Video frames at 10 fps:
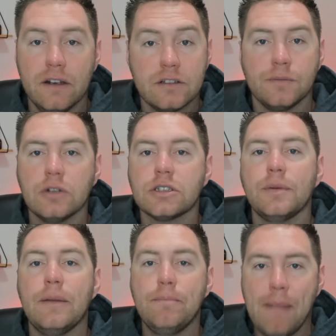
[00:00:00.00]
is supposed to
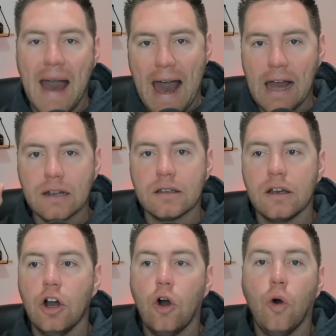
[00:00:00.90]
be backed
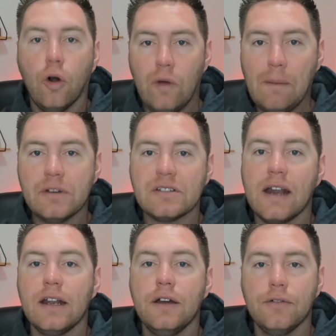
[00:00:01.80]
or
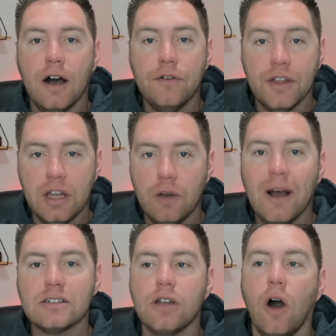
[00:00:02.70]
representative of the
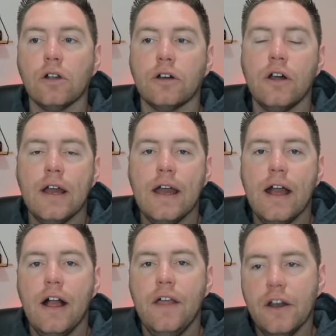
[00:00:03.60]
US dollar,
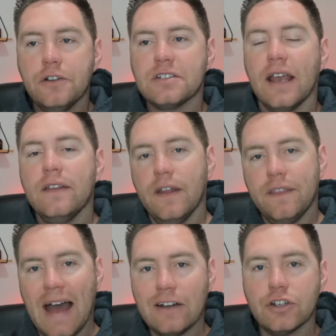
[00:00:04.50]
they're saying
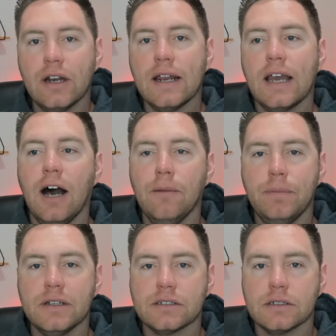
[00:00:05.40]
that that should
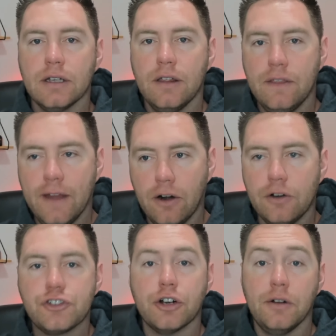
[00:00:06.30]
encompass
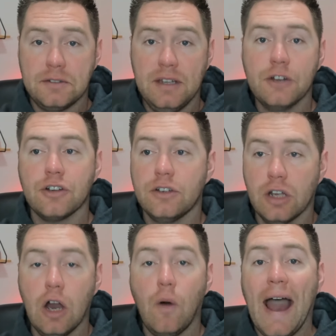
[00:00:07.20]
their jurisdiction
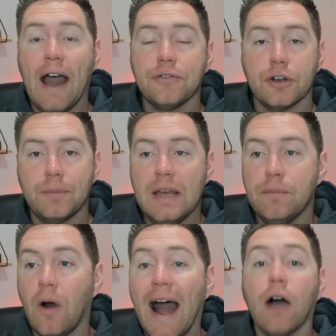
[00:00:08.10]
to go after
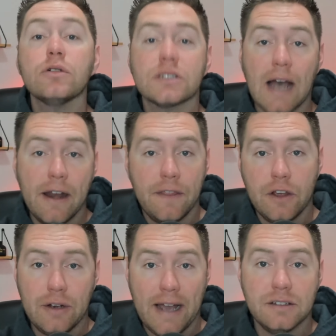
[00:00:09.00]
people outside of
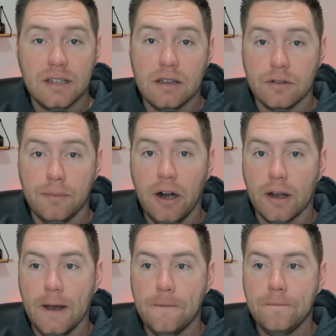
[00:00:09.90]
the United States of
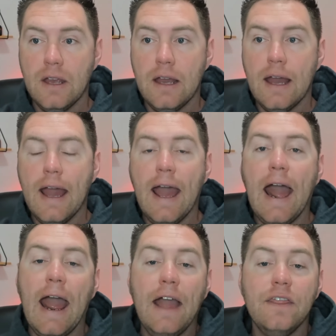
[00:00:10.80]
America.
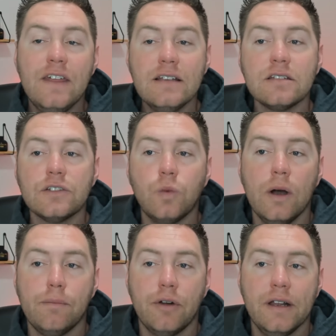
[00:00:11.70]
And this is
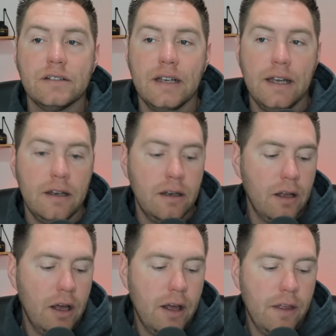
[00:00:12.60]
what brings in
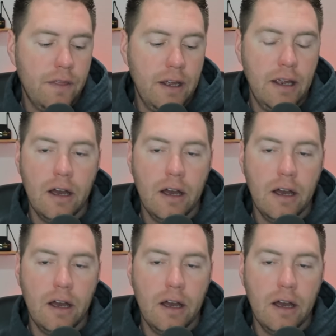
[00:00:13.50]
the